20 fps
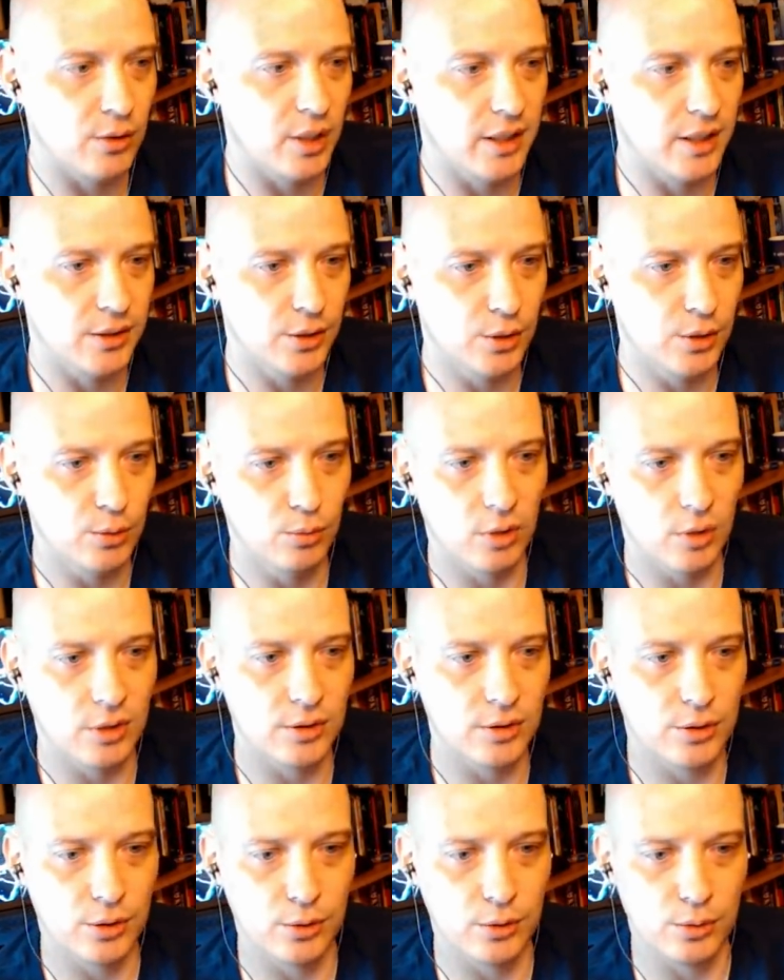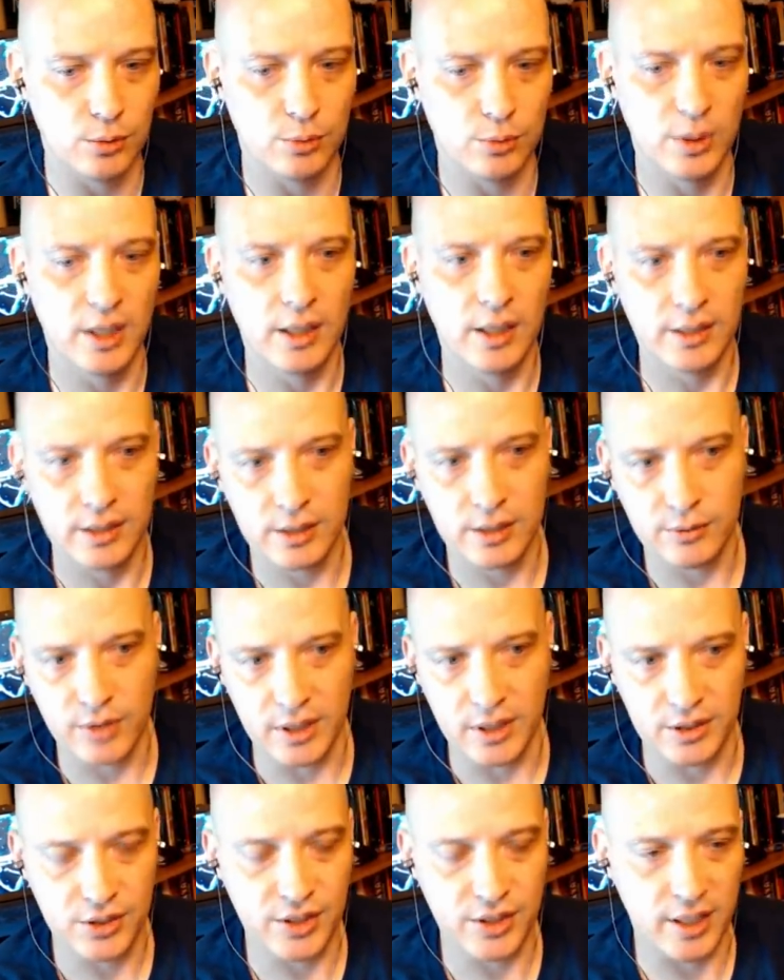so I do want to
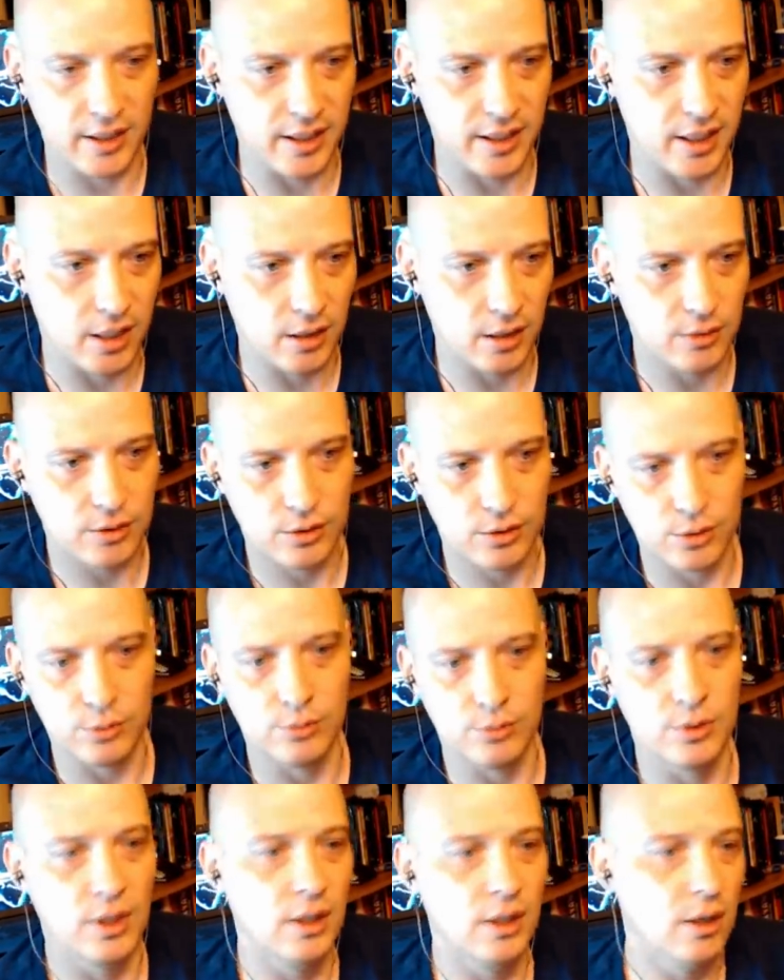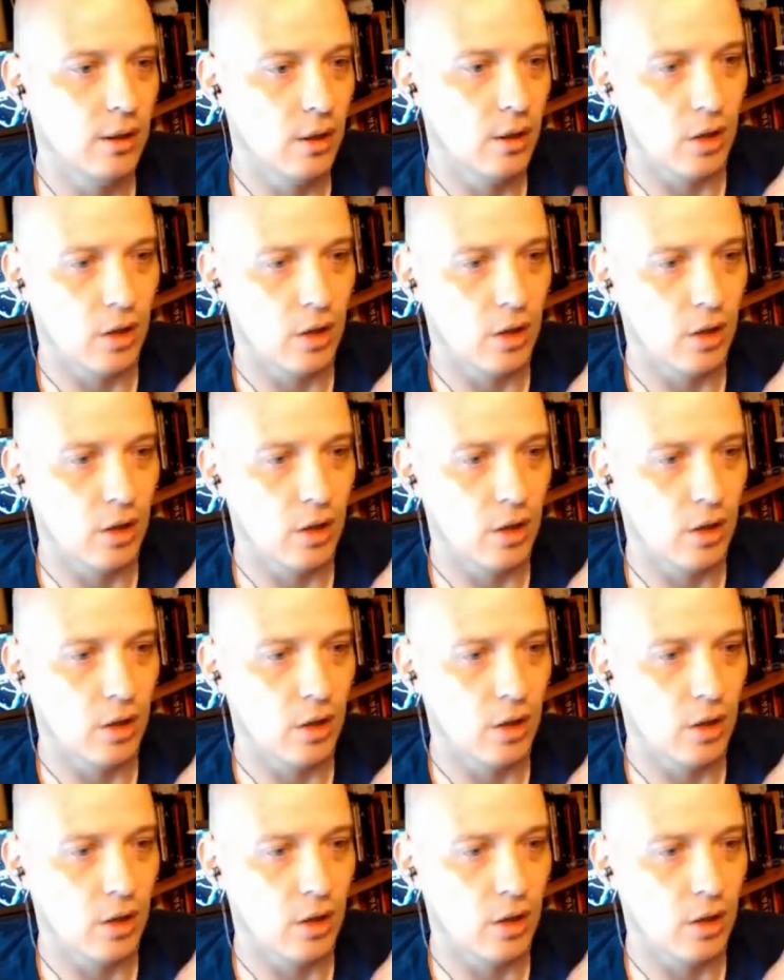give a shout out to